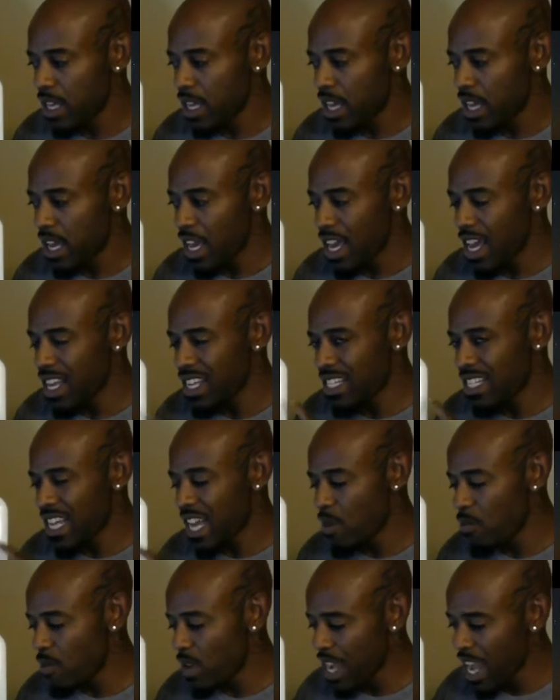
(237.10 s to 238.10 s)
and say
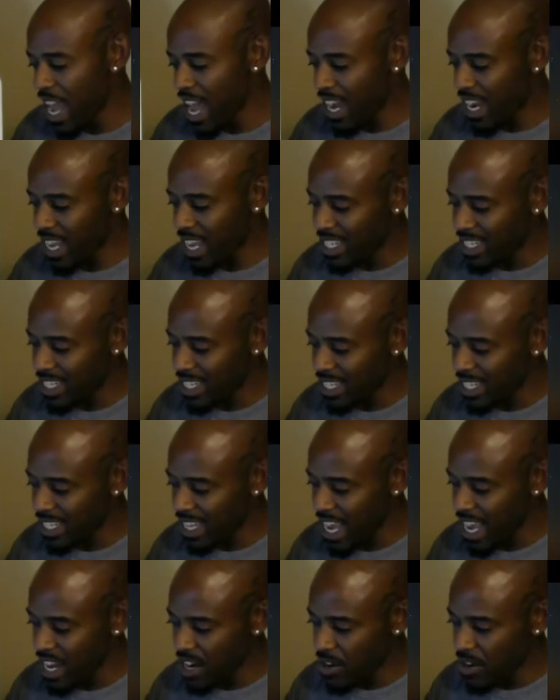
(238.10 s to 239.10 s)
we had a
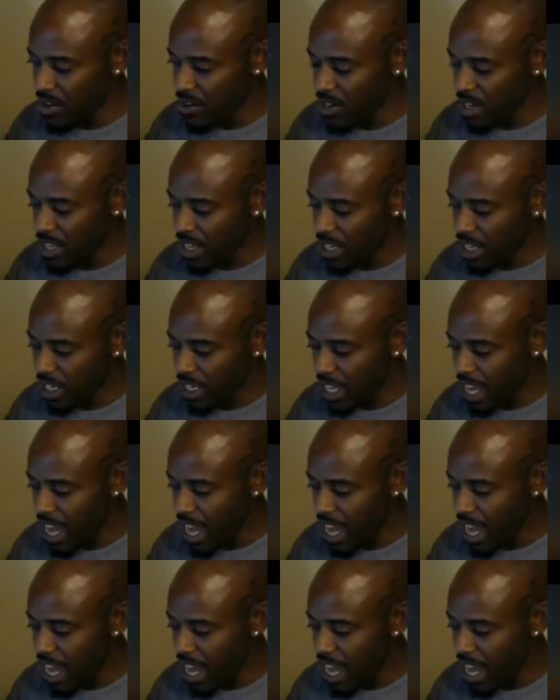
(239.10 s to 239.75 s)
standard lot